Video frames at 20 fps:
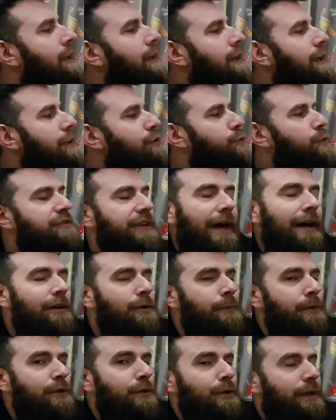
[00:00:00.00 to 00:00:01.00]
It was
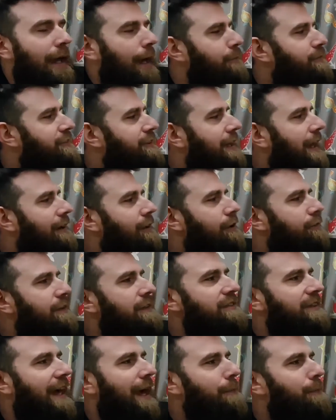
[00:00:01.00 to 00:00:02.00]
Elmer who kept the
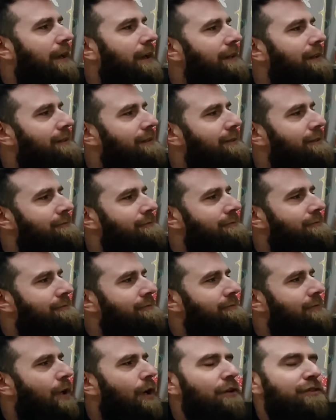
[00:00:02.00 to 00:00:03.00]
elephants happy.
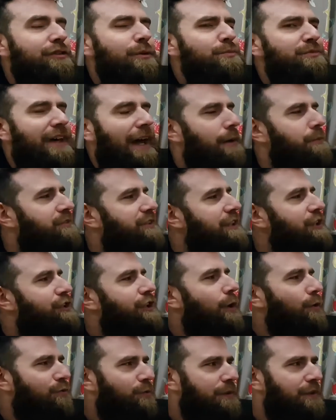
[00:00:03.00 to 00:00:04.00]
Sometimes he
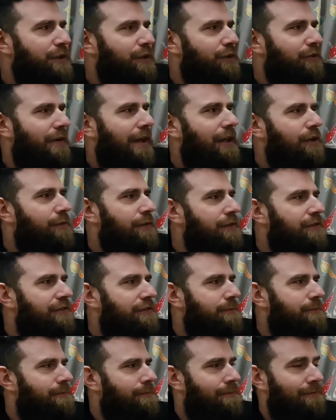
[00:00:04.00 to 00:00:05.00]
joked with the other elephants.
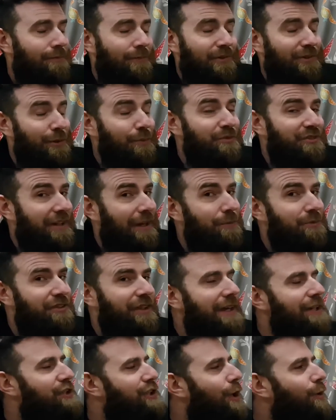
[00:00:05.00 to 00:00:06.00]
Sometimes
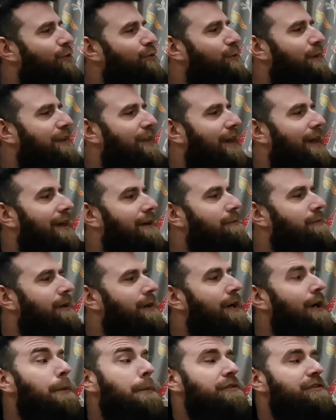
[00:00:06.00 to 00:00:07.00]
they joked with him,
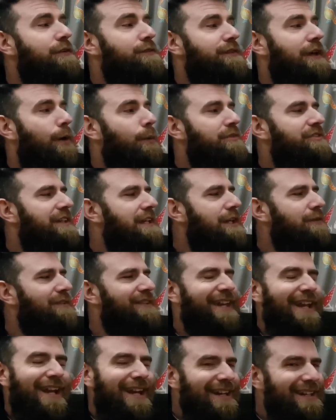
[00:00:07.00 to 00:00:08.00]
but if there was even
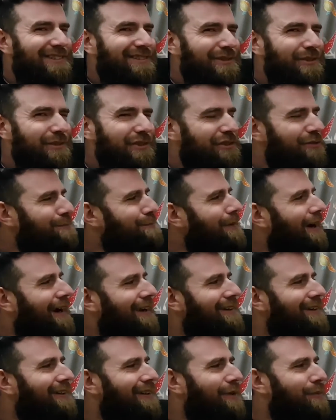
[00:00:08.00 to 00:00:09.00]
a little
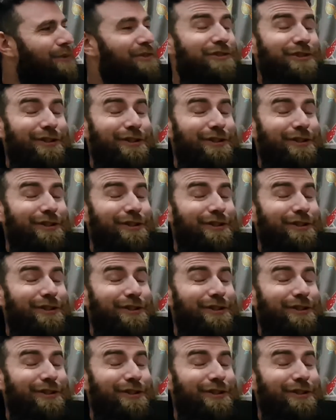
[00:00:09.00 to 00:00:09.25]
smile, it was